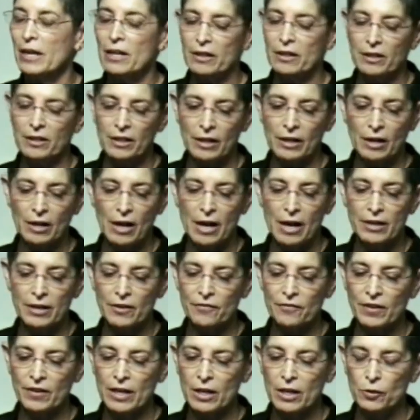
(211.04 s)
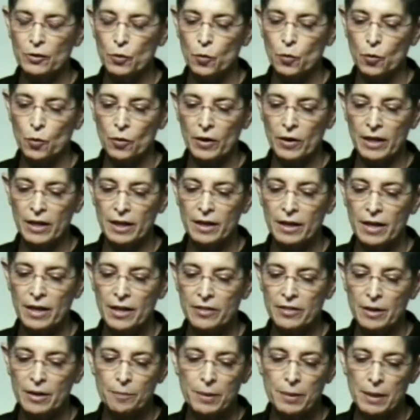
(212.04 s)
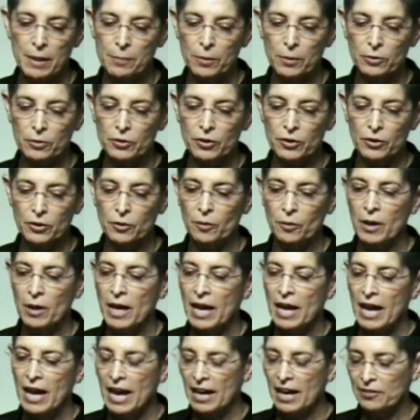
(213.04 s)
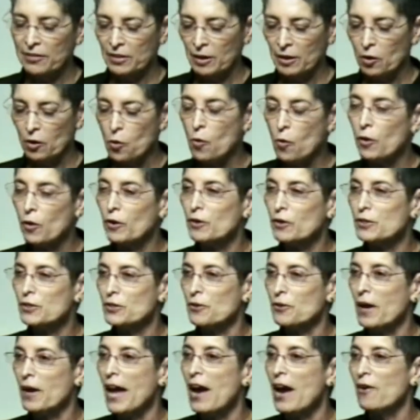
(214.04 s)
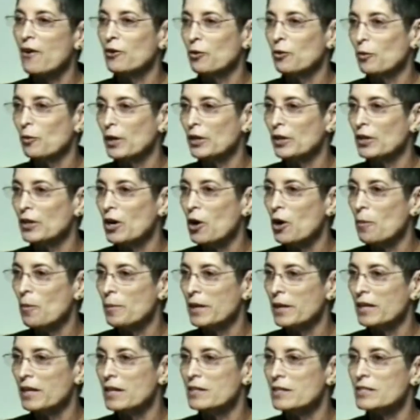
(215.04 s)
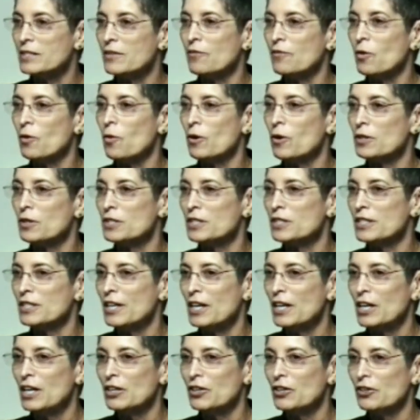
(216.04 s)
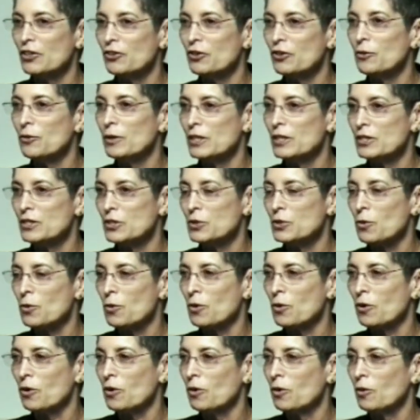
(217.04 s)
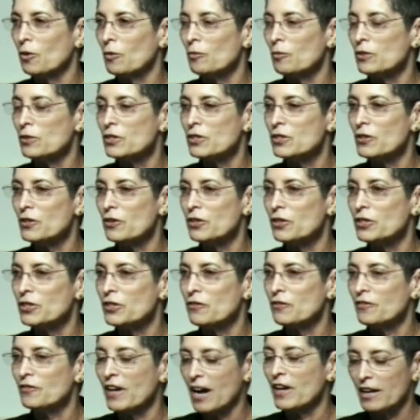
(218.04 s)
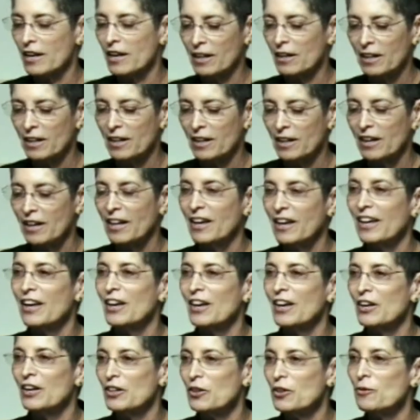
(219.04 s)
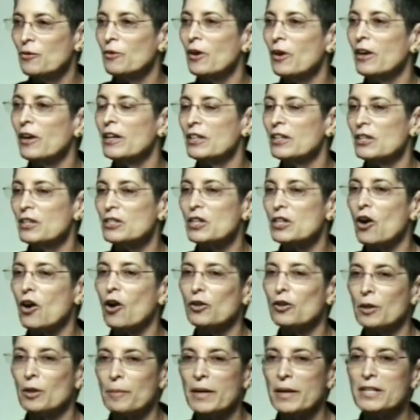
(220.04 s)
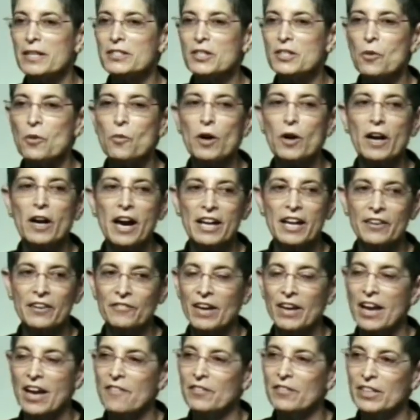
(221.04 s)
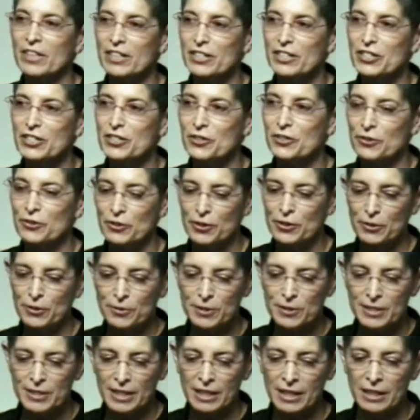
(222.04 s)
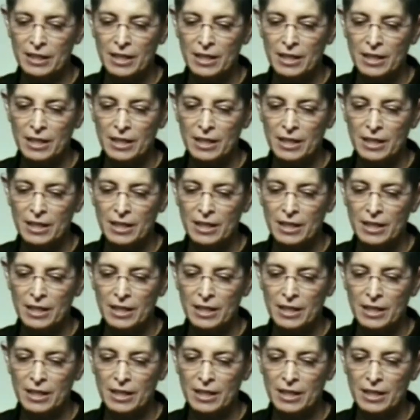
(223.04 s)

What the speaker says: the kind of inquiry that people do. And the corners are how do we know, because of course to do historical research it all depends on what kind of evidence you're using.